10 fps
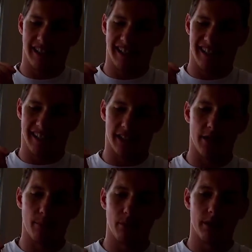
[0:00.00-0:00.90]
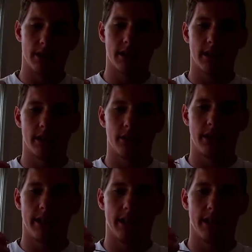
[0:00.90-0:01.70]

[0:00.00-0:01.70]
You pull it as tight as you can